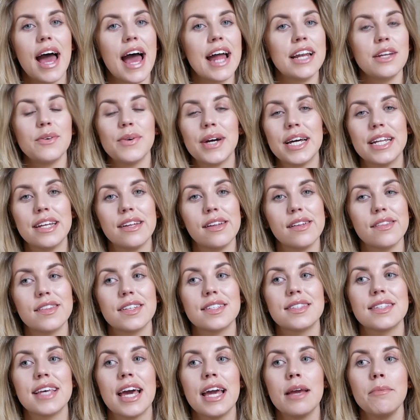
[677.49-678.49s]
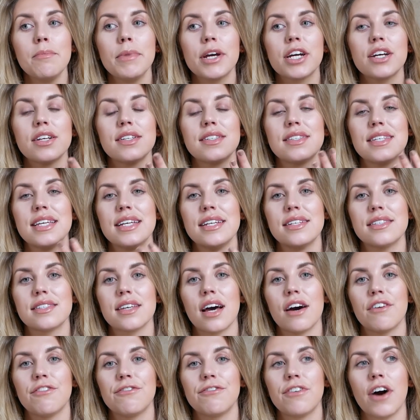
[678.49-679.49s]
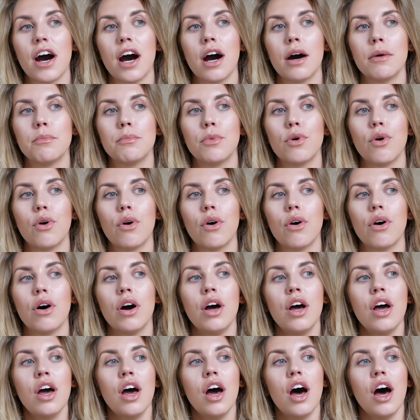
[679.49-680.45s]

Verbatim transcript: anywhere near the same because these are far more